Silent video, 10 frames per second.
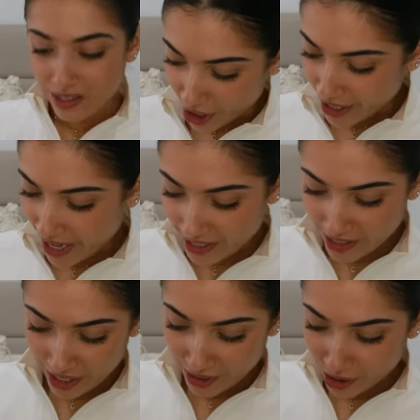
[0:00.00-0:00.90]
So I
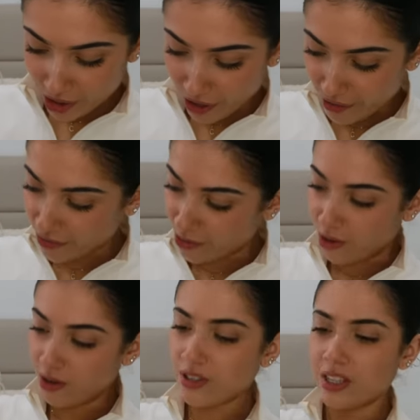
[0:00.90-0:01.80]
decided to go
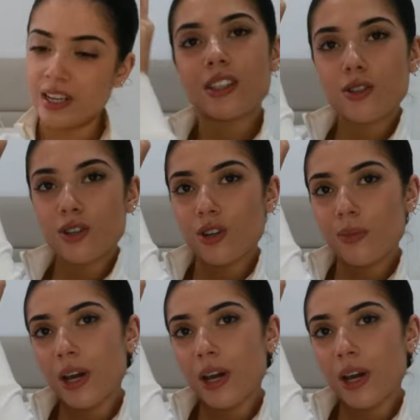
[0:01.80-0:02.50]
for these cute